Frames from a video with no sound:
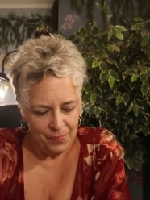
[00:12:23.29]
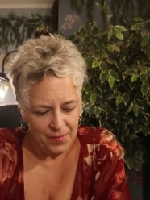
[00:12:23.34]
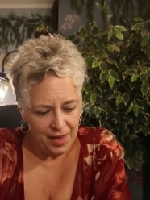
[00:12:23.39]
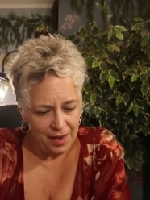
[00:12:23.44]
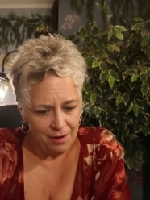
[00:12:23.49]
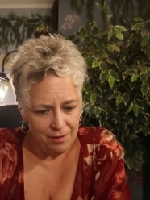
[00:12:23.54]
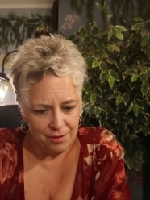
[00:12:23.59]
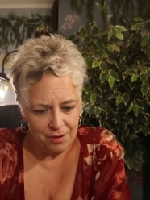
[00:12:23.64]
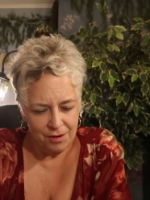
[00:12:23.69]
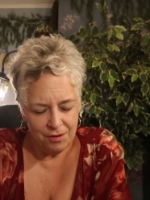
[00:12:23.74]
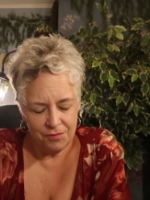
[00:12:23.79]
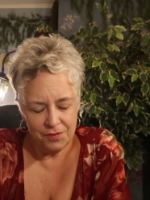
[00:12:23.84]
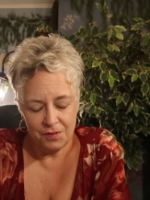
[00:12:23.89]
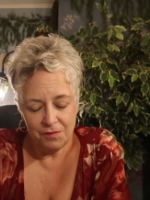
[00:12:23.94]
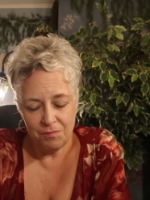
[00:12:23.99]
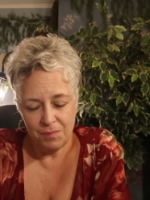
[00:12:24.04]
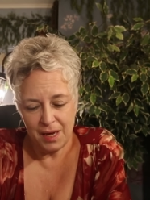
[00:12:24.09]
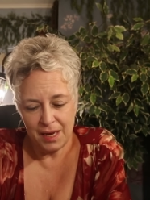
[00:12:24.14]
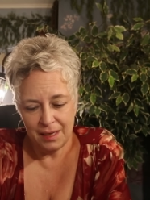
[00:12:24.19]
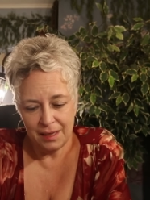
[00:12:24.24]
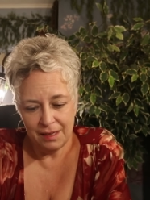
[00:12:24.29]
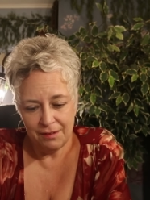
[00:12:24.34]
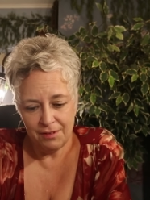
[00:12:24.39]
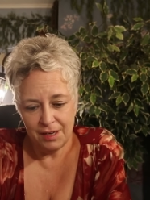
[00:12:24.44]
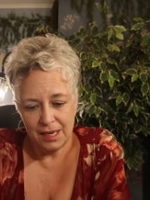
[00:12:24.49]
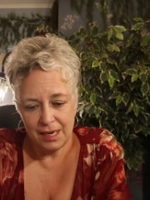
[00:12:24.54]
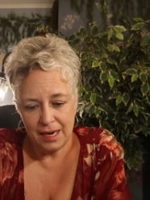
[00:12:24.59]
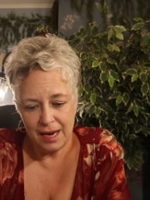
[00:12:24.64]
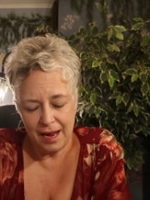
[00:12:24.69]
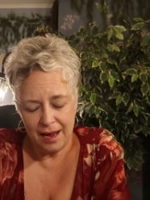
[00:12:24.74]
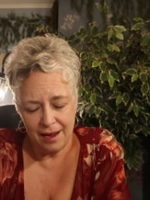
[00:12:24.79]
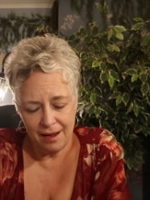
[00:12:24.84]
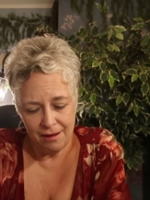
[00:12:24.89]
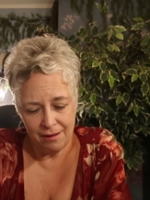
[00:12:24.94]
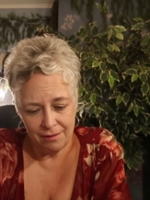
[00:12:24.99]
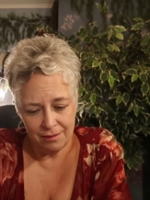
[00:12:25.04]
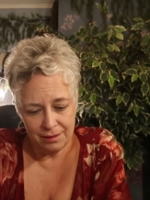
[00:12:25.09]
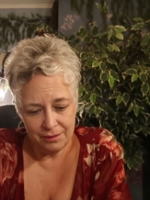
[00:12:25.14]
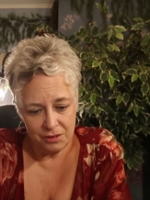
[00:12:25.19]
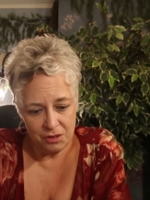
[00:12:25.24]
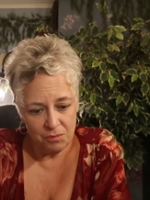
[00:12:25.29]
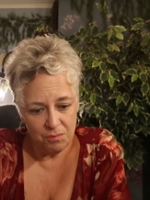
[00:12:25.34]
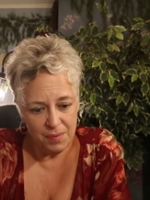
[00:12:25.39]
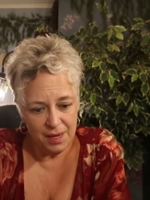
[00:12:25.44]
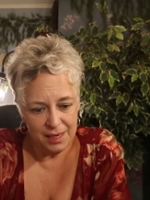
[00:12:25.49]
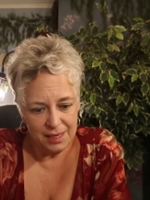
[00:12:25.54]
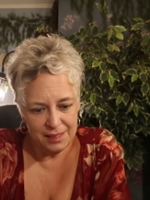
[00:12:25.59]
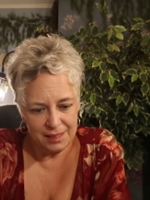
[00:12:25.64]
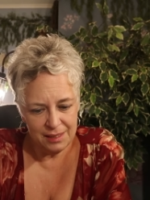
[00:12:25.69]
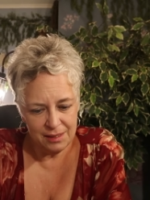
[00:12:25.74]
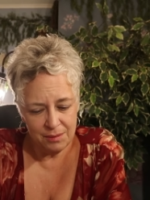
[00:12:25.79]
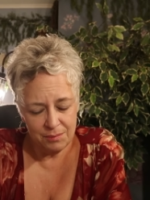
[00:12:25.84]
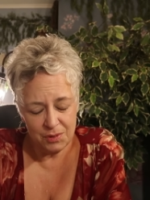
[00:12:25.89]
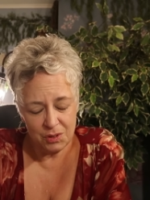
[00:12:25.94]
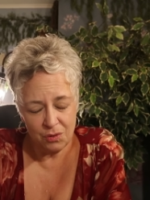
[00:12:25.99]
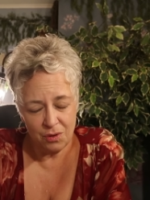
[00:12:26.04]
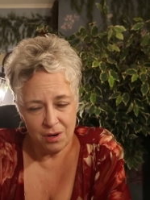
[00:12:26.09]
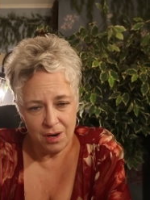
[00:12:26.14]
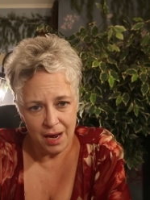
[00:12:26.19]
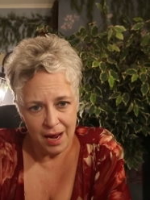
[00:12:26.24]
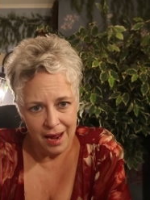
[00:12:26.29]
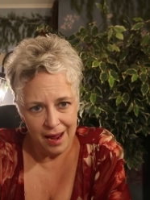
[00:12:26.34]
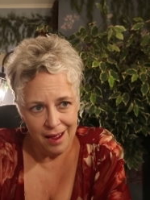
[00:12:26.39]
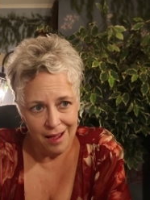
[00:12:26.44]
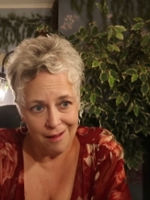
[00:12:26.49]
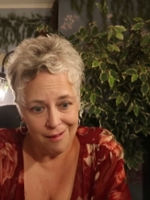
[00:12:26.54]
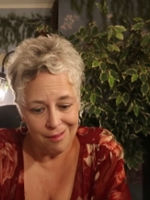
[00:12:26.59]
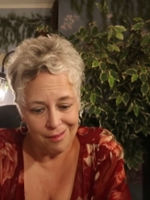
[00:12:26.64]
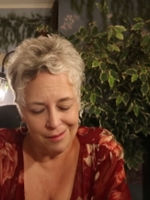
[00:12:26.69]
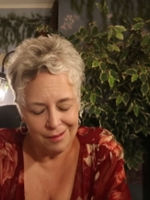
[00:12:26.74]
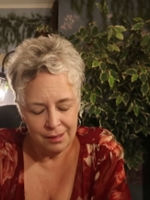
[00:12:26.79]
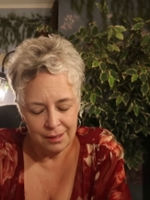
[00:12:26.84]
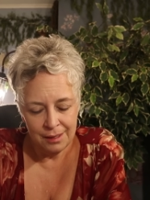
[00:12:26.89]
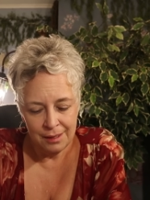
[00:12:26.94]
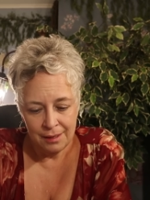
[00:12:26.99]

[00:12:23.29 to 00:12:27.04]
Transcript: I don't know if you've been living in hell or you've been in some sort of hell.